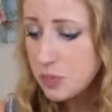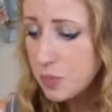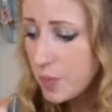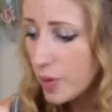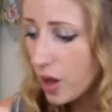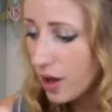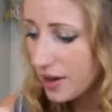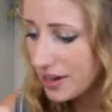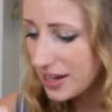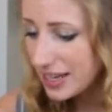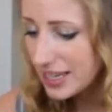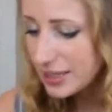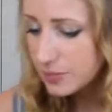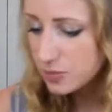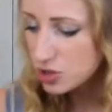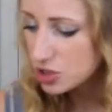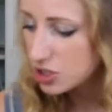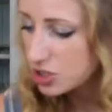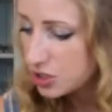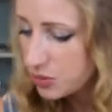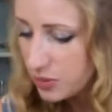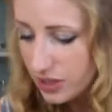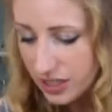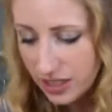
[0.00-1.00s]
I
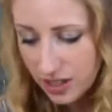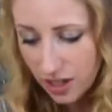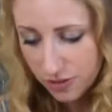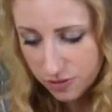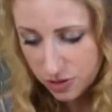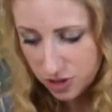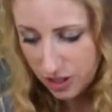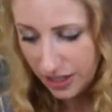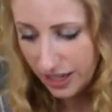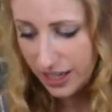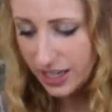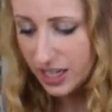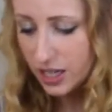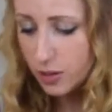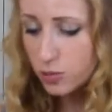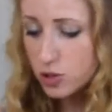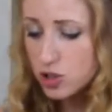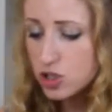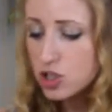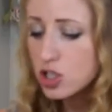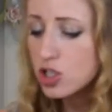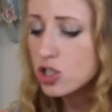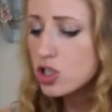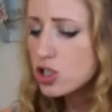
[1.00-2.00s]
absolutely loved that. It
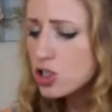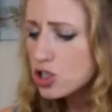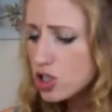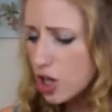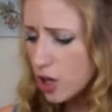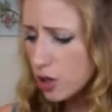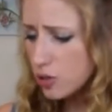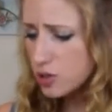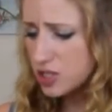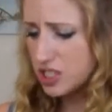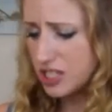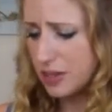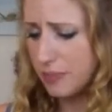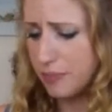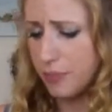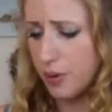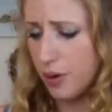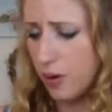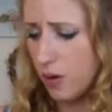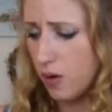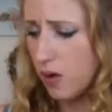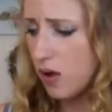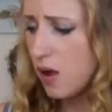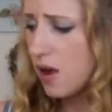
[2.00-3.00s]
was so
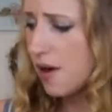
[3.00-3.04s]
simple